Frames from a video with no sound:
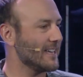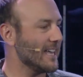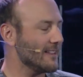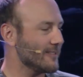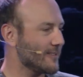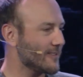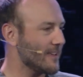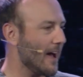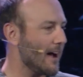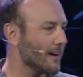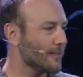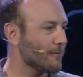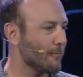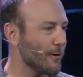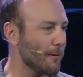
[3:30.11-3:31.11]
Getting
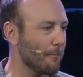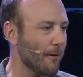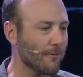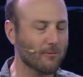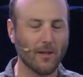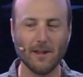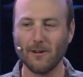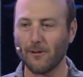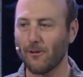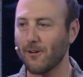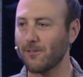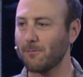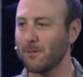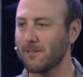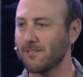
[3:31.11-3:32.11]
socks for your birthday or
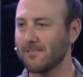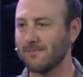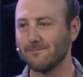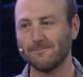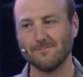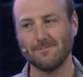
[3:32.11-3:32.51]
Christmas?